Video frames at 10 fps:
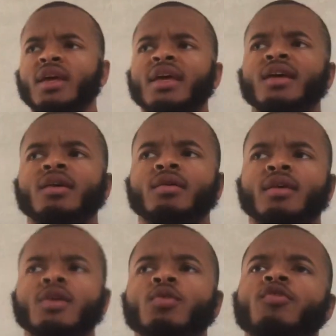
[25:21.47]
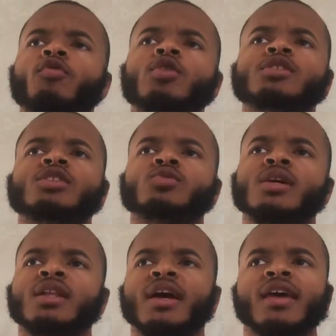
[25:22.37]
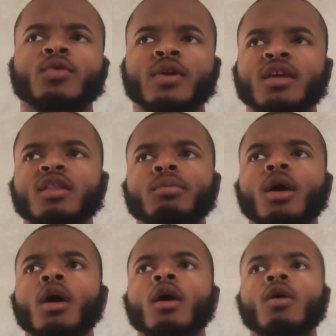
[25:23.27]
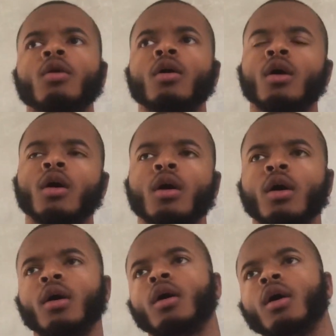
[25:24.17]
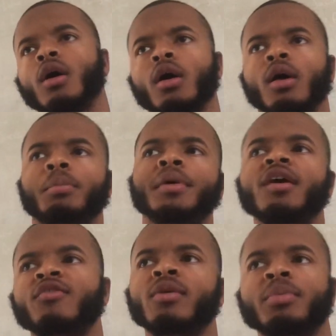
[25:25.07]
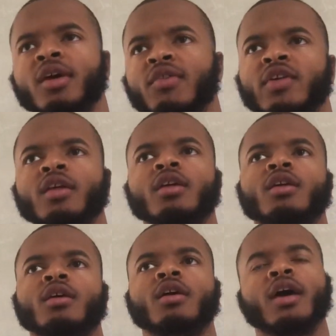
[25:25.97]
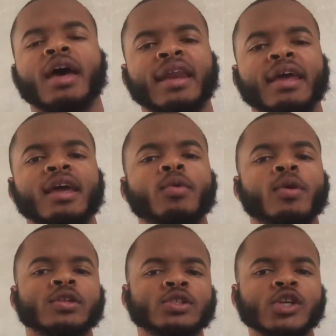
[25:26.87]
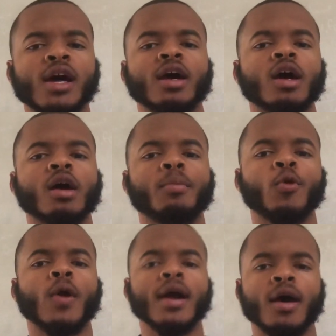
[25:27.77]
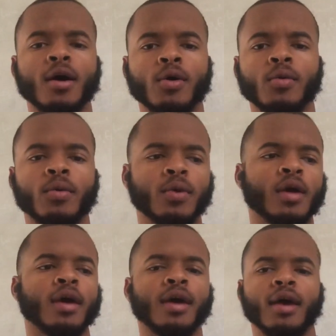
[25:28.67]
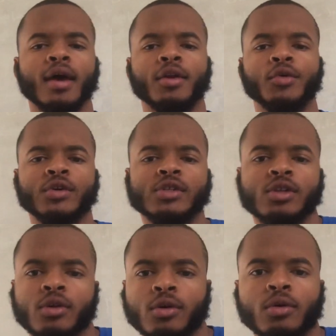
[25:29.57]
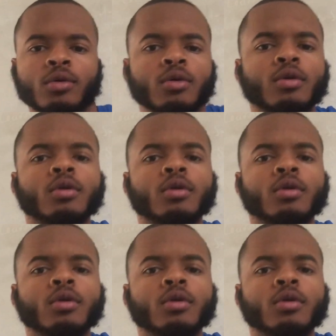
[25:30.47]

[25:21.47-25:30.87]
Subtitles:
He would force his way, like he would get the ball, pivot, and then he would try to come around and do this little